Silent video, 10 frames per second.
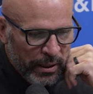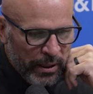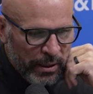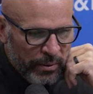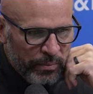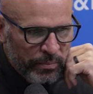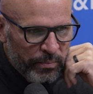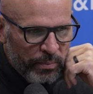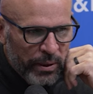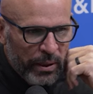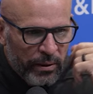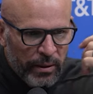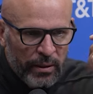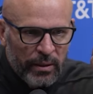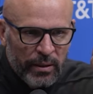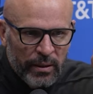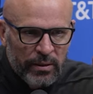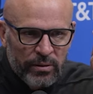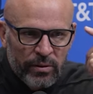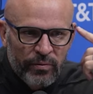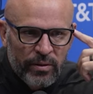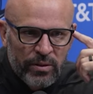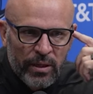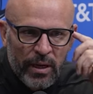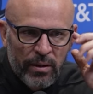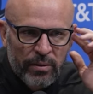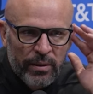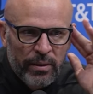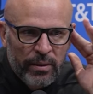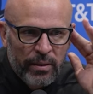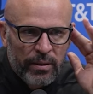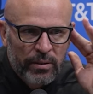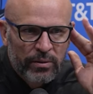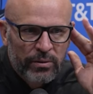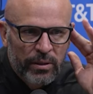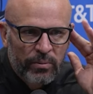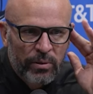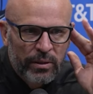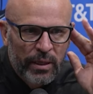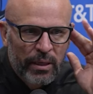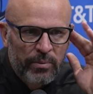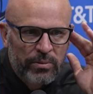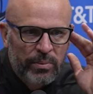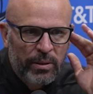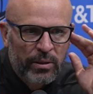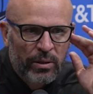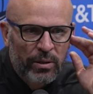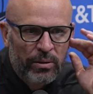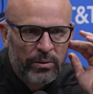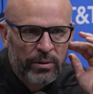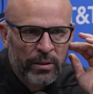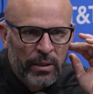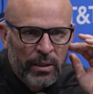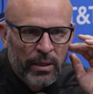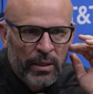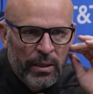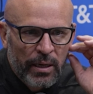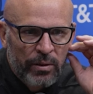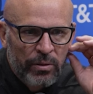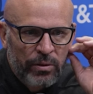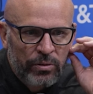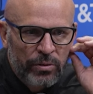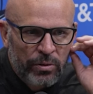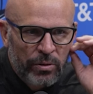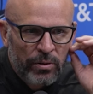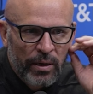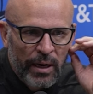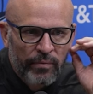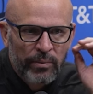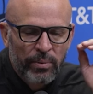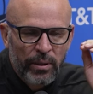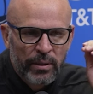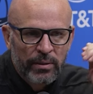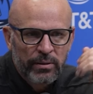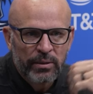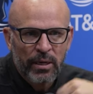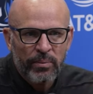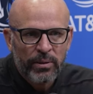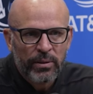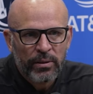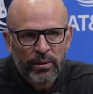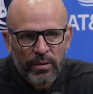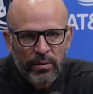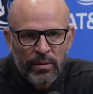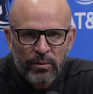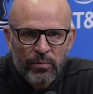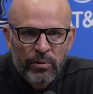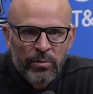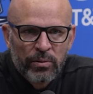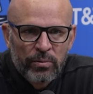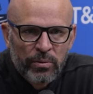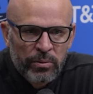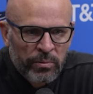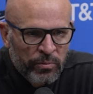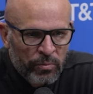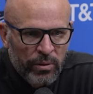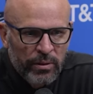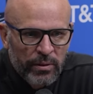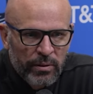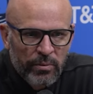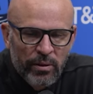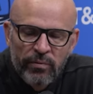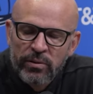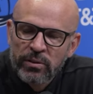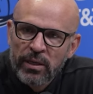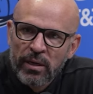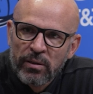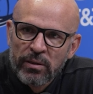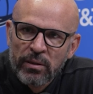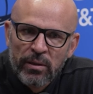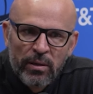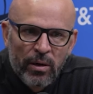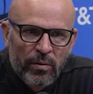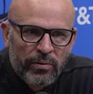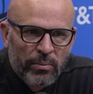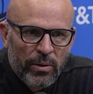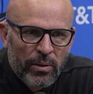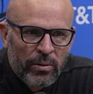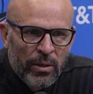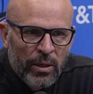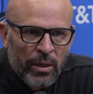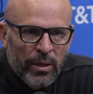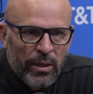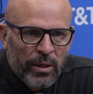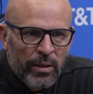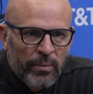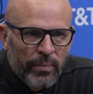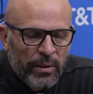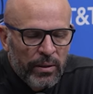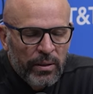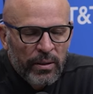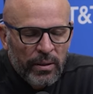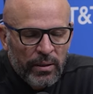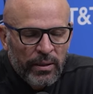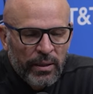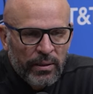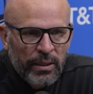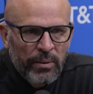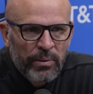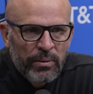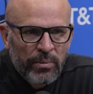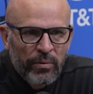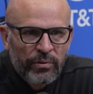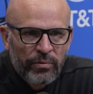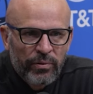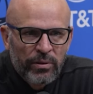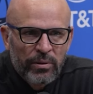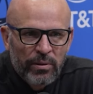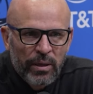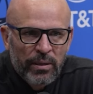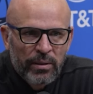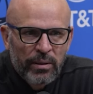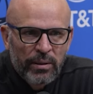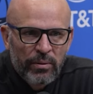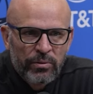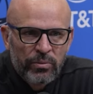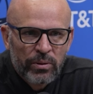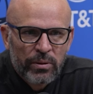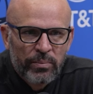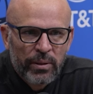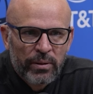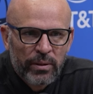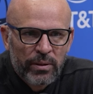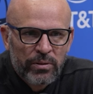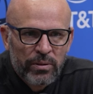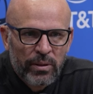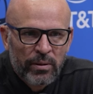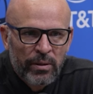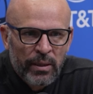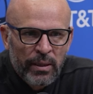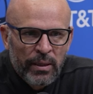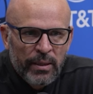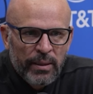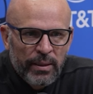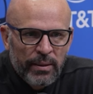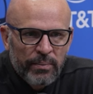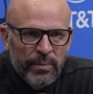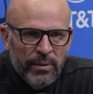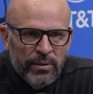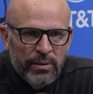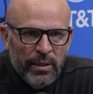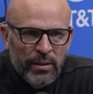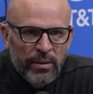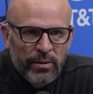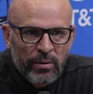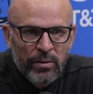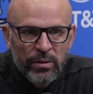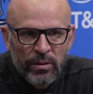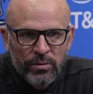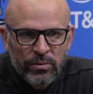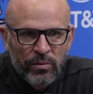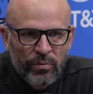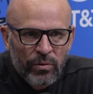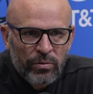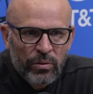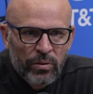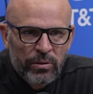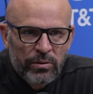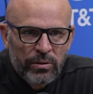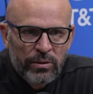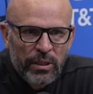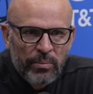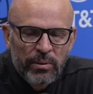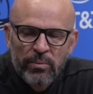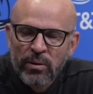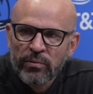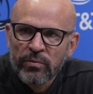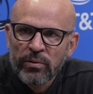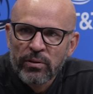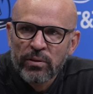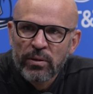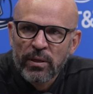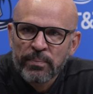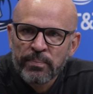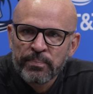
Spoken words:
But I think, again, just the physicality, understanding where the game is being called and how you have to play at this time of the year. I thought we were really good with our physicality off the ball. And then, again, keeping them off the free throw line, I thought that was one of the big things there. In the second and third, and also in the fourth quarter, is just keeping them off the free throw line.